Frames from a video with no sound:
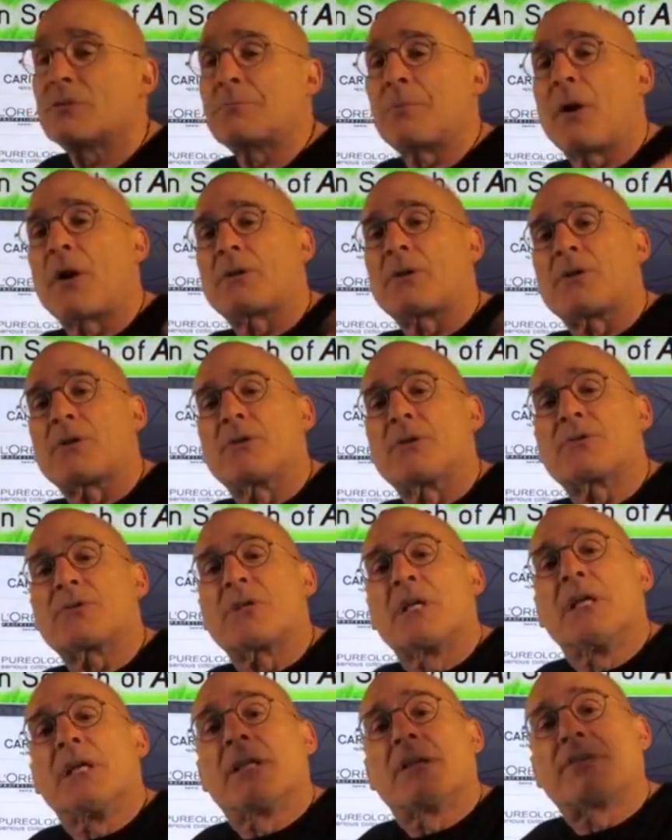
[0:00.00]
Partners,
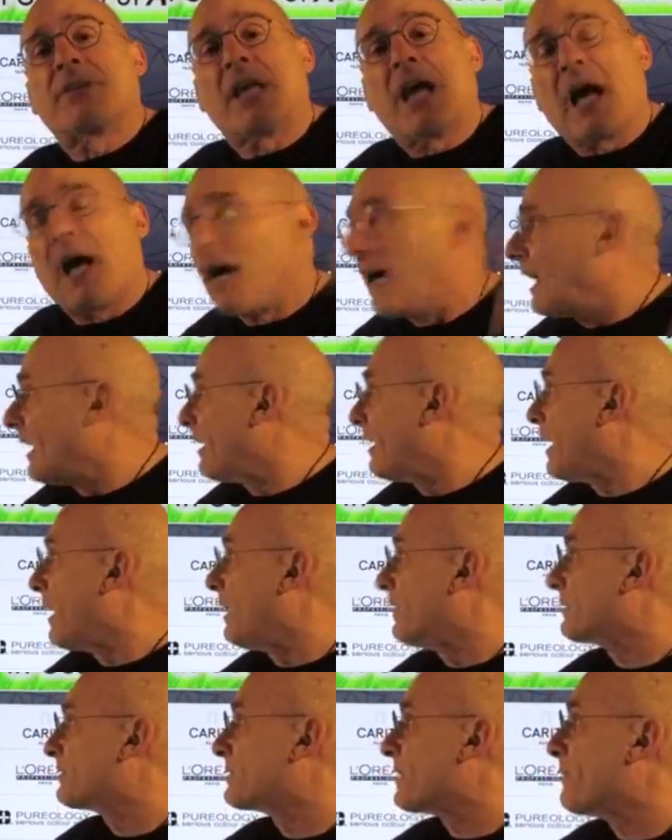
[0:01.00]
uh,
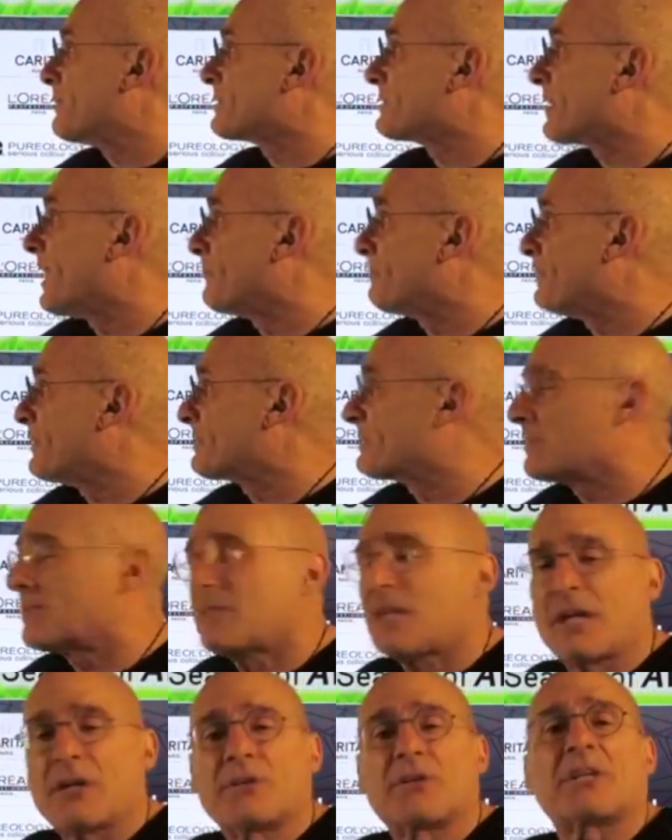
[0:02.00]
uh, Summit Salon Business
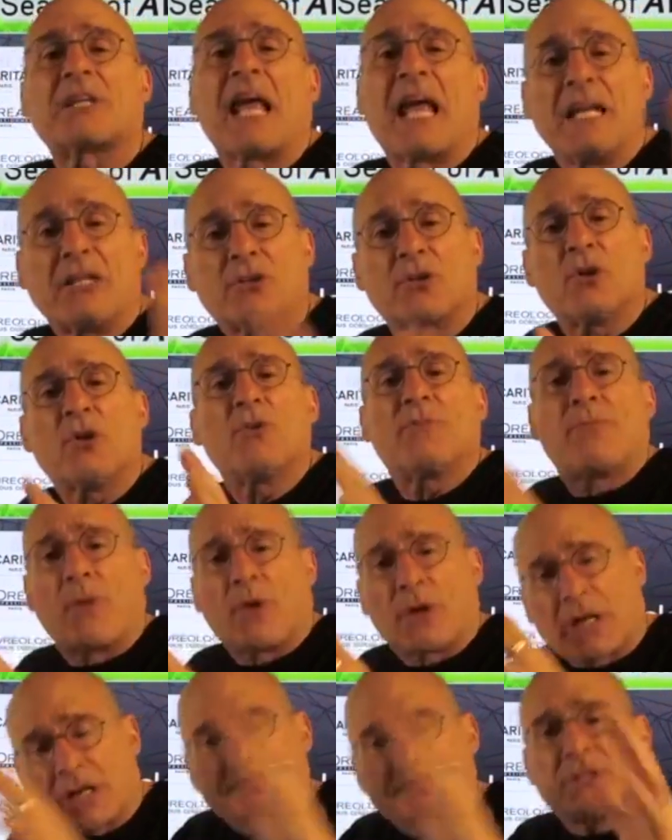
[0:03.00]
Center, thank you
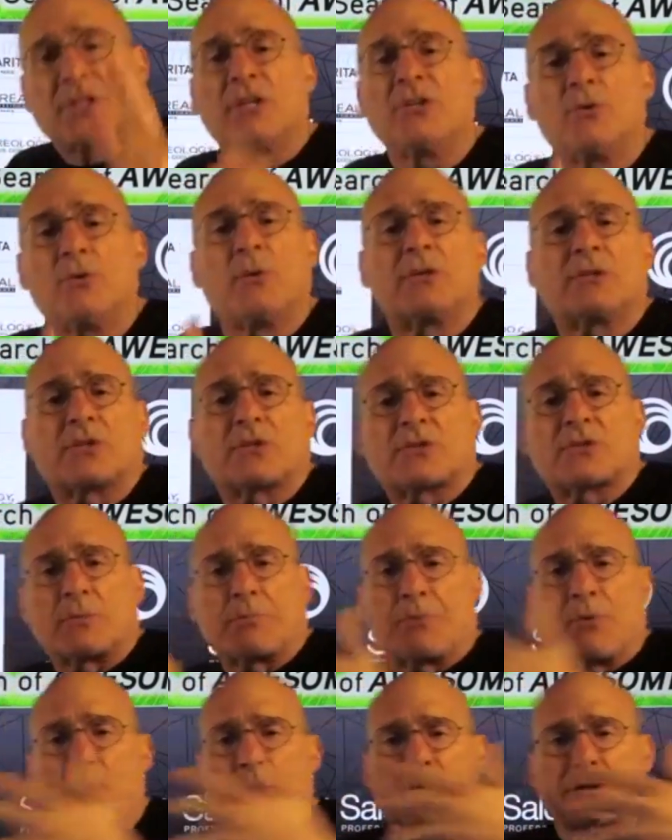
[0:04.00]
for continuing to
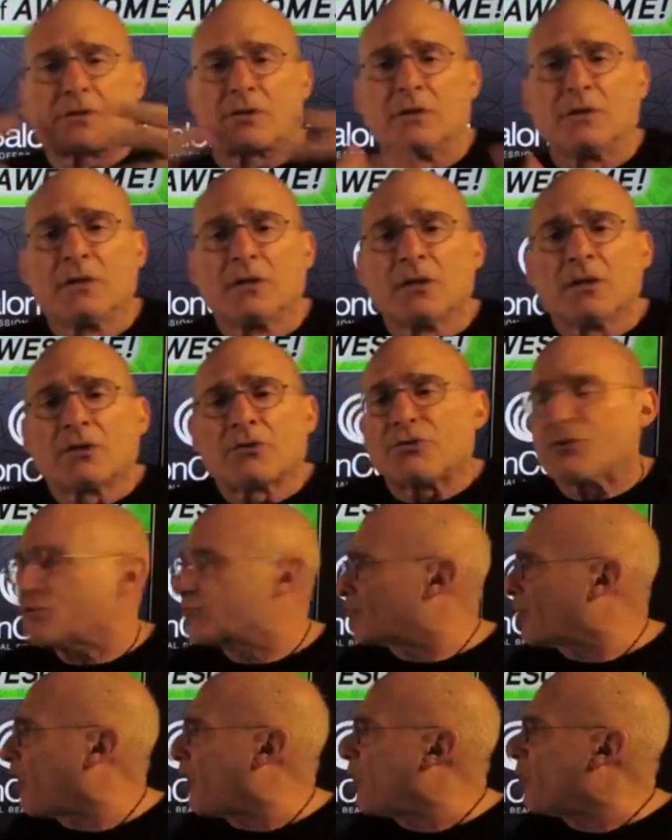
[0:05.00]
support the
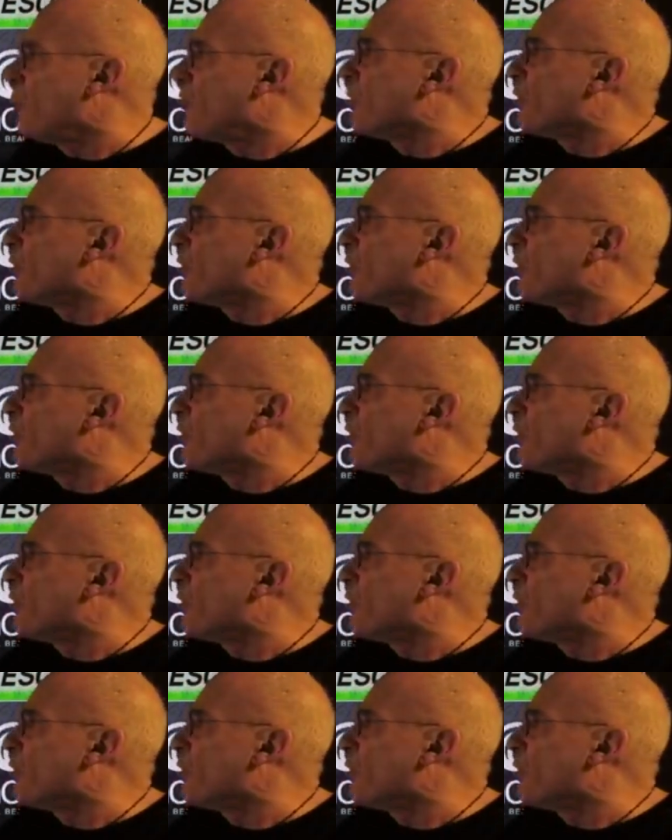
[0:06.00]
show.